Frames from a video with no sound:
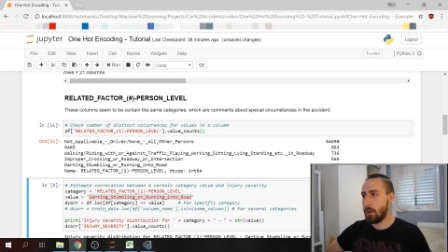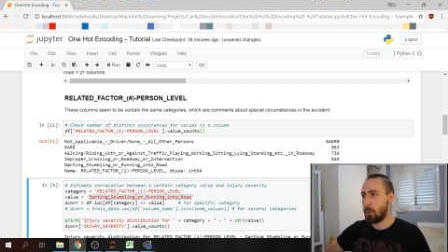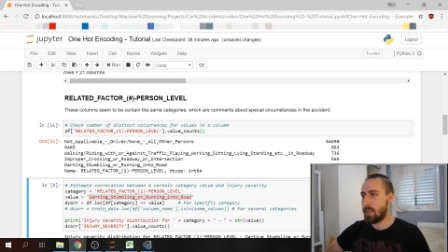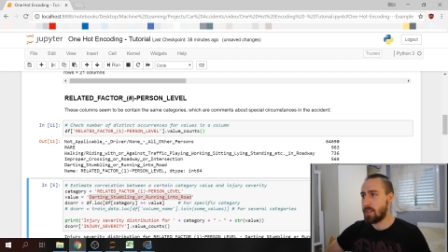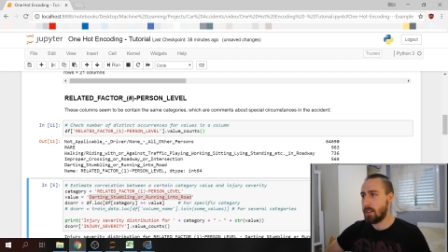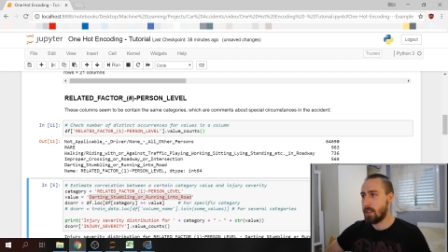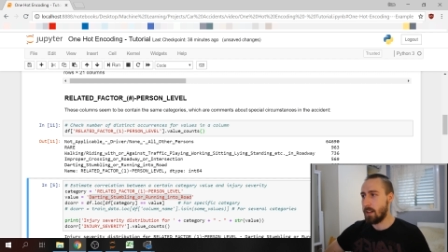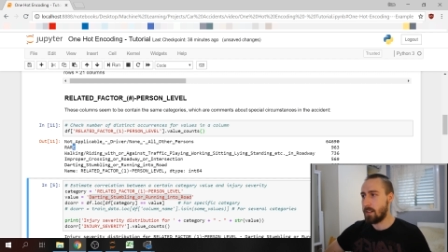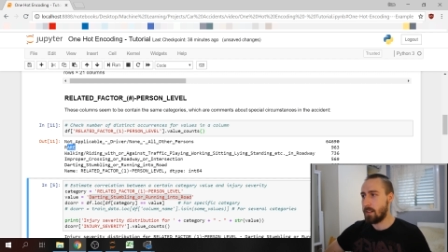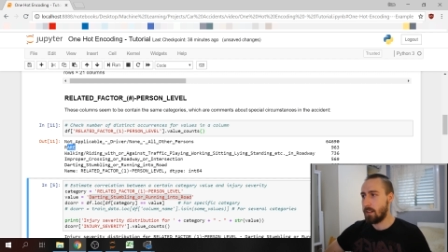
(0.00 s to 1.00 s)
we see
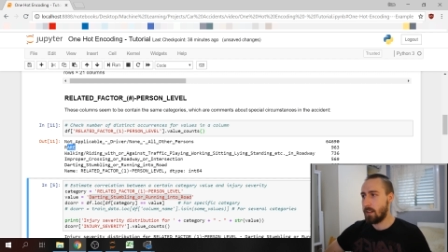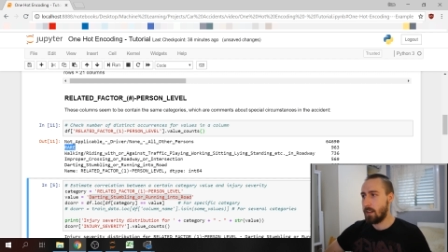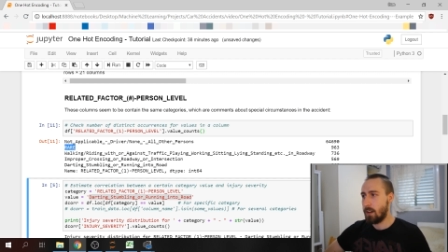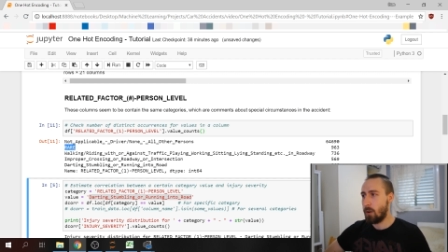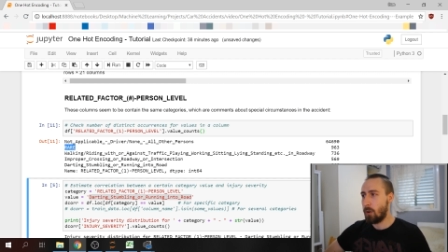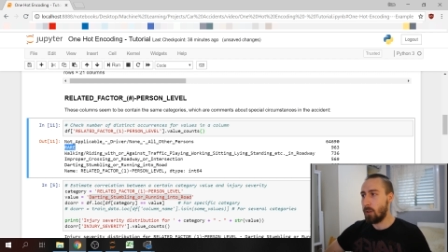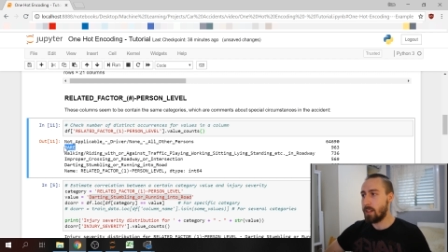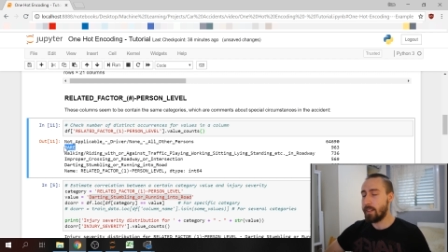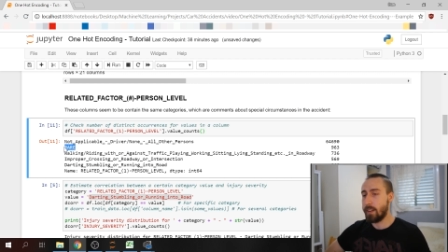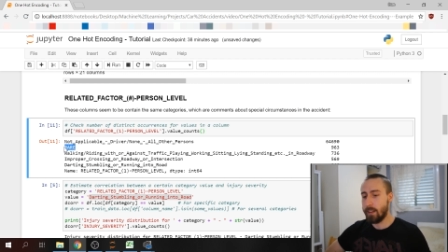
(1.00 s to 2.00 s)
that all
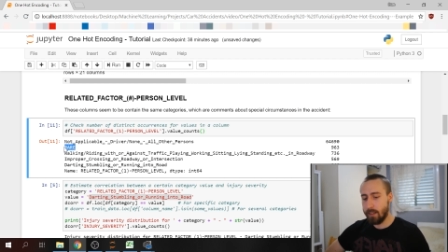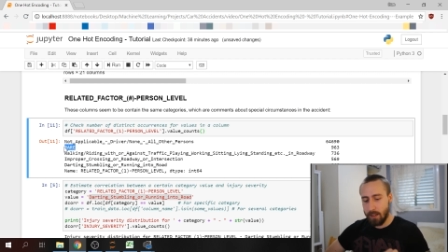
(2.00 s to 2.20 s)
the